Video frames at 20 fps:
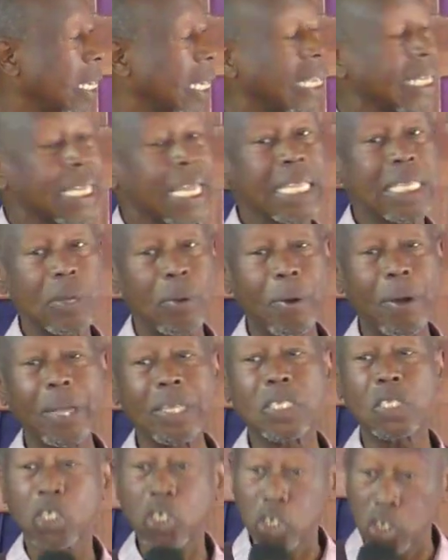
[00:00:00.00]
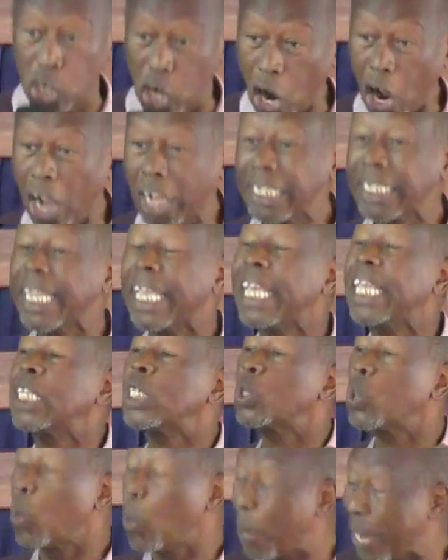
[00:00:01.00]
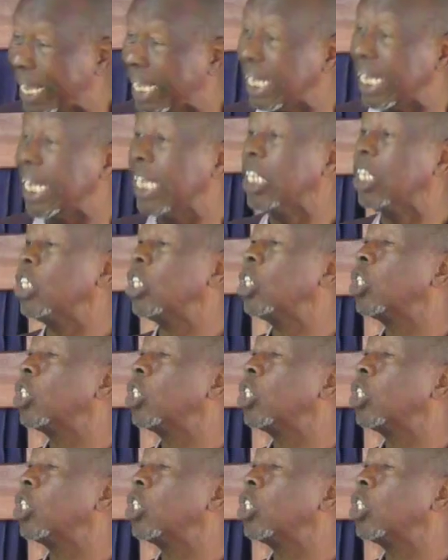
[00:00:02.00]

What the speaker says: In other words, God is willing